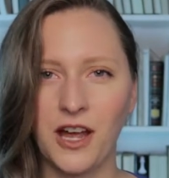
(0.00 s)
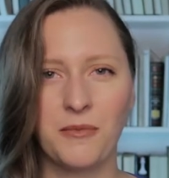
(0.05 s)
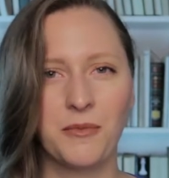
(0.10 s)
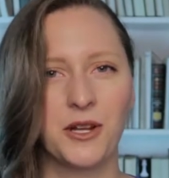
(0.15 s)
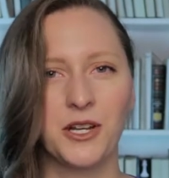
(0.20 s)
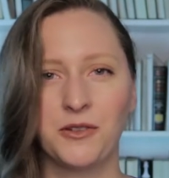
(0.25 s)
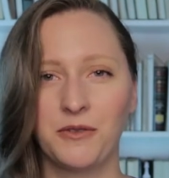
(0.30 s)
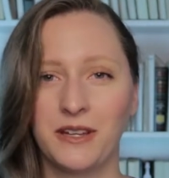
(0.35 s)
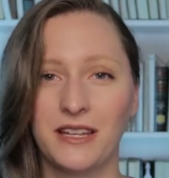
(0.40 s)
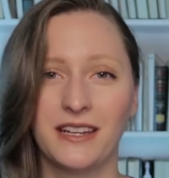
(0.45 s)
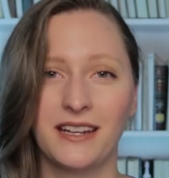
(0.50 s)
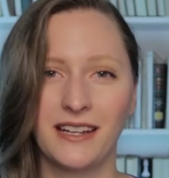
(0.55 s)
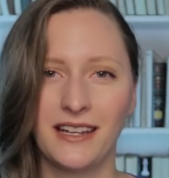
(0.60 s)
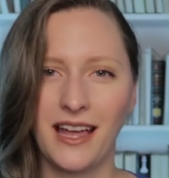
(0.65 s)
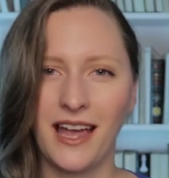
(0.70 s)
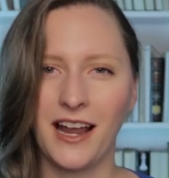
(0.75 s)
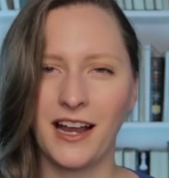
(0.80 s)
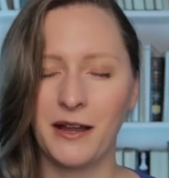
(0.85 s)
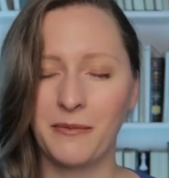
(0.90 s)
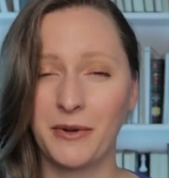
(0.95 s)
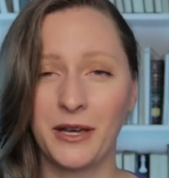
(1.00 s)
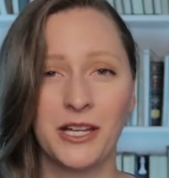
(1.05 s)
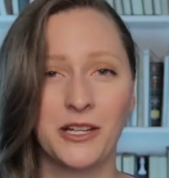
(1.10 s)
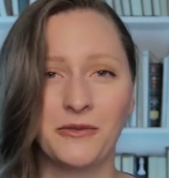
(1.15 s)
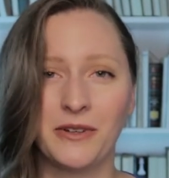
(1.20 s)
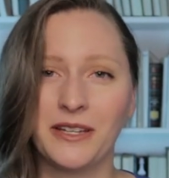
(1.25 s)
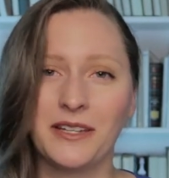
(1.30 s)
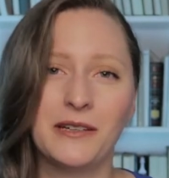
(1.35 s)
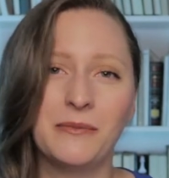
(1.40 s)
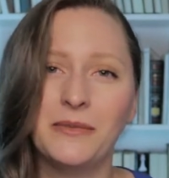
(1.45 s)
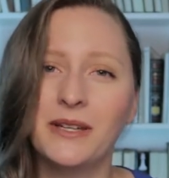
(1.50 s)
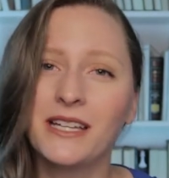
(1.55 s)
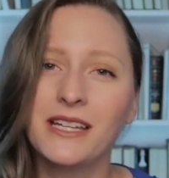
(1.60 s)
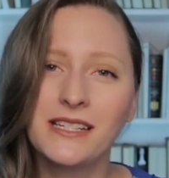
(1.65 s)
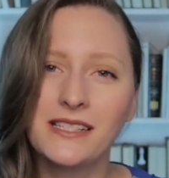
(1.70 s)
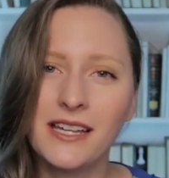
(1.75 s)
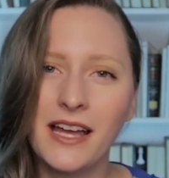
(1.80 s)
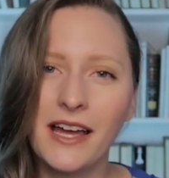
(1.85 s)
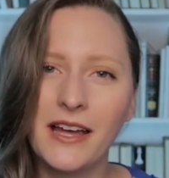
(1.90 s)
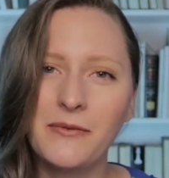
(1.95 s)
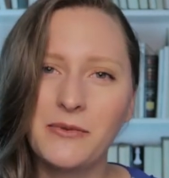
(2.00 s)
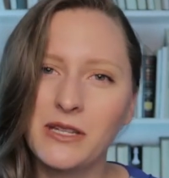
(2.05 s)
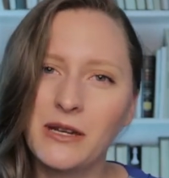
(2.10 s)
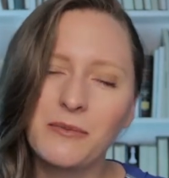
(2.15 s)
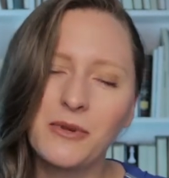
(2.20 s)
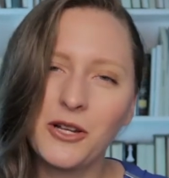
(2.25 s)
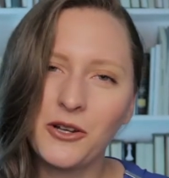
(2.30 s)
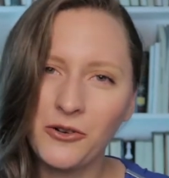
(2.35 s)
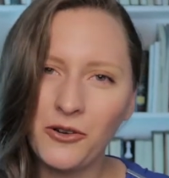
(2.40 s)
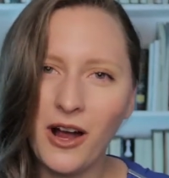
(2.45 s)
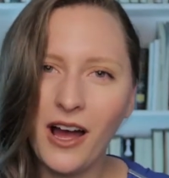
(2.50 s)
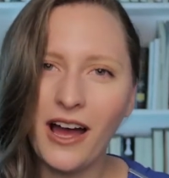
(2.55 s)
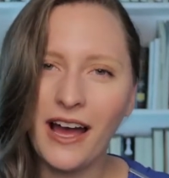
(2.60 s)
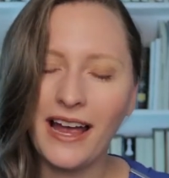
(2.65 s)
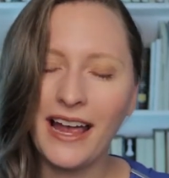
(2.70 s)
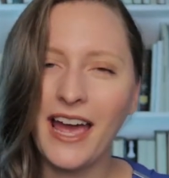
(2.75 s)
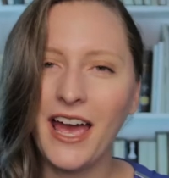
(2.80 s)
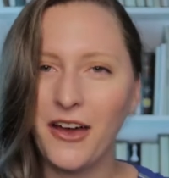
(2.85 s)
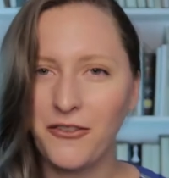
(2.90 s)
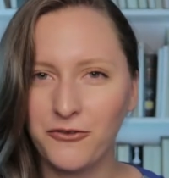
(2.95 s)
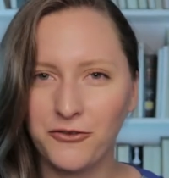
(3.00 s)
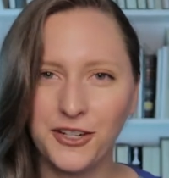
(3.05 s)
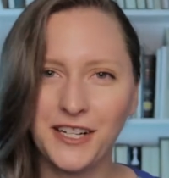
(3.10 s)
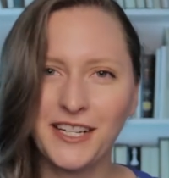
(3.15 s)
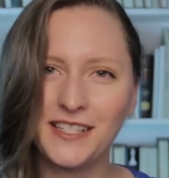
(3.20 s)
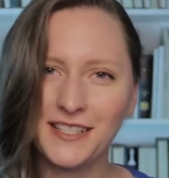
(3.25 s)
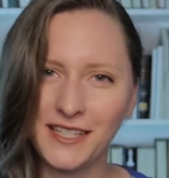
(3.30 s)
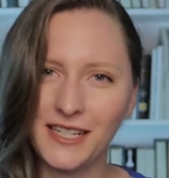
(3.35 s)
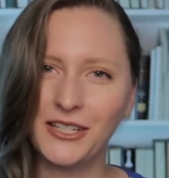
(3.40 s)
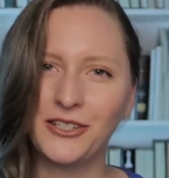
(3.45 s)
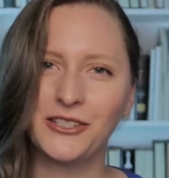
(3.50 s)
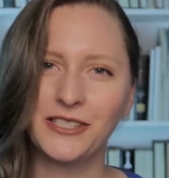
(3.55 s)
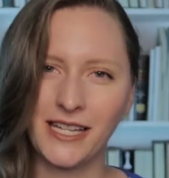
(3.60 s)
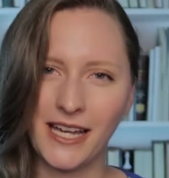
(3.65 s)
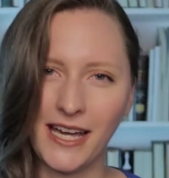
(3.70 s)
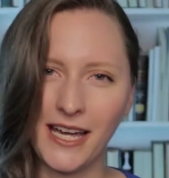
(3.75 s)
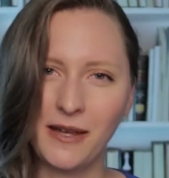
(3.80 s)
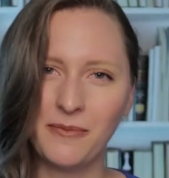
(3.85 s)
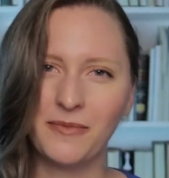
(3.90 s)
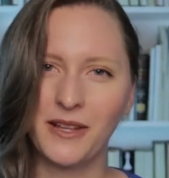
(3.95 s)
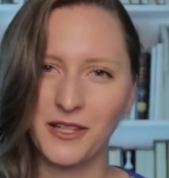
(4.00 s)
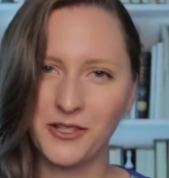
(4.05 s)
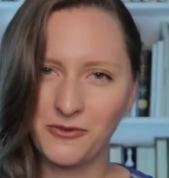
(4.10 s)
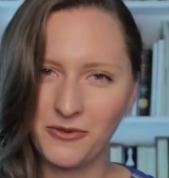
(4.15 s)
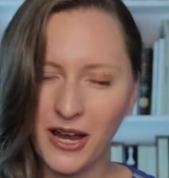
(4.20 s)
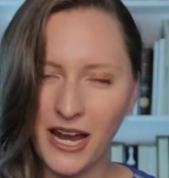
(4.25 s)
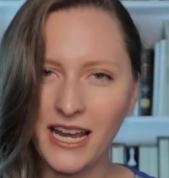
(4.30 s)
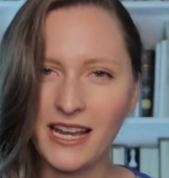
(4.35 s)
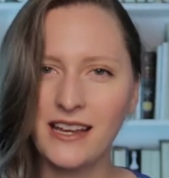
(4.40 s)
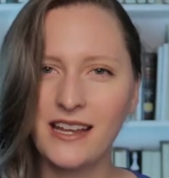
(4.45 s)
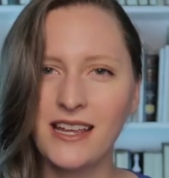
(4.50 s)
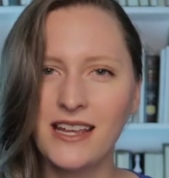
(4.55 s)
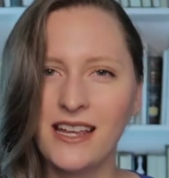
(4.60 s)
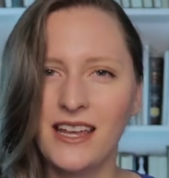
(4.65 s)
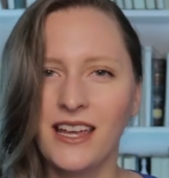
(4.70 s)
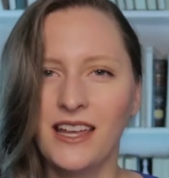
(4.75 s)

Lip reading: I'm going to read it again. I'm going to read it a million times and I'm going to cry every single time. That's right.